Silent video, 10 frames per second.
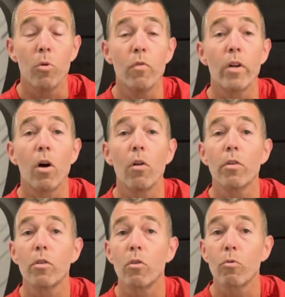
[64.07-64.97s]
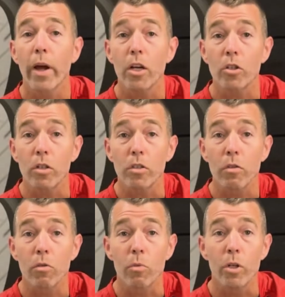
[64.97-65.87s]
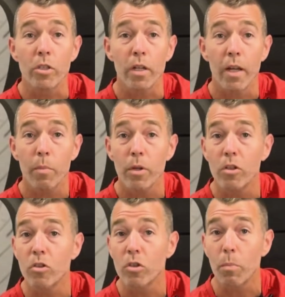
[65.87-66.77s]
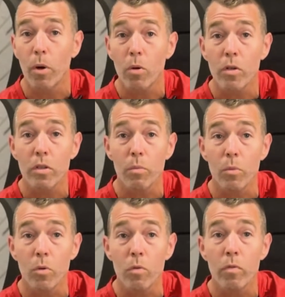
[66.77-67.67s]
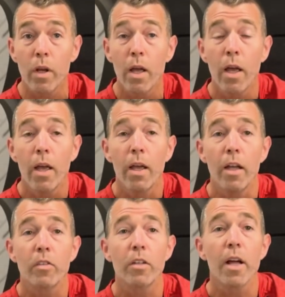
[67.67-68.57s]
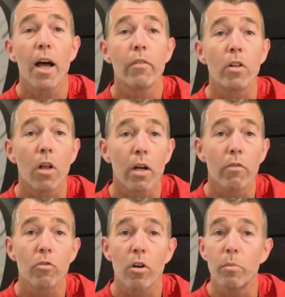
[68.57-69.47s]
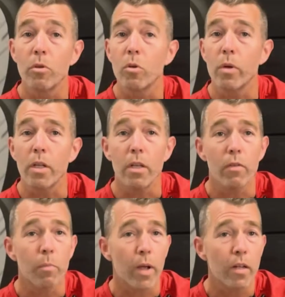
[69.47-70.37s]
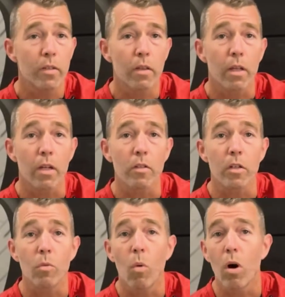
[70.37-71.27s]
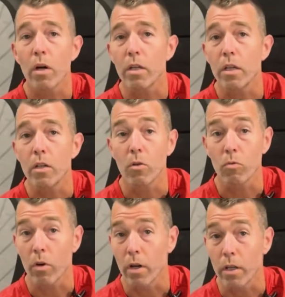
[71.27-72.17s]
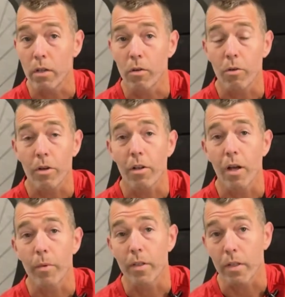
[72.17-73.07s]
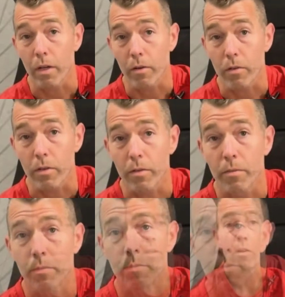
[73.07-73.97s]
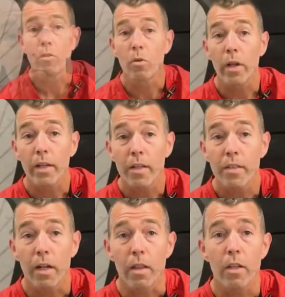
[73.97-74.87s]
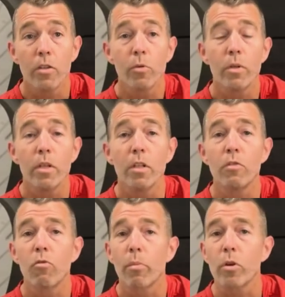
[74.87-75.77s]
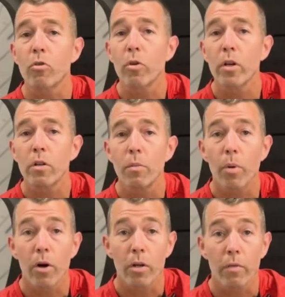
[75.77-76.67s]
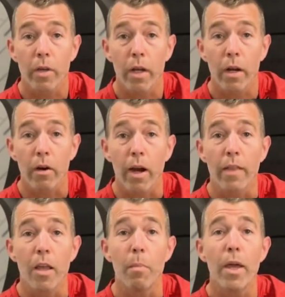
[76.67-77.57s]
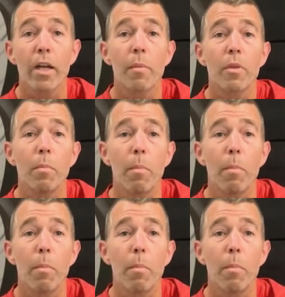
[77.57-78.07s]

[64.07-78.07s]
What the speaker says: move in all the directions through which a hip is supposed to move, it's going to have a lot of trouble doing even basic things like walking or running or climbing stairs. So like I said, these routines form a critical part of care, and they make up the